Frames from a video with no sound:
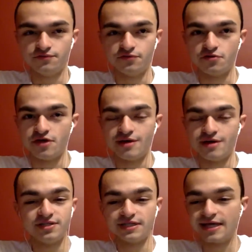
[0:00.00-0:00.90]
For
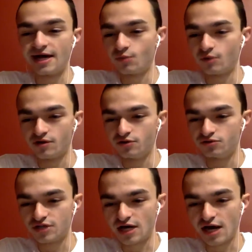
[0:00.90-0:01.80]
them to get one of
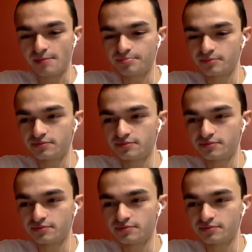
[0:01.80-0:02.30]
those top.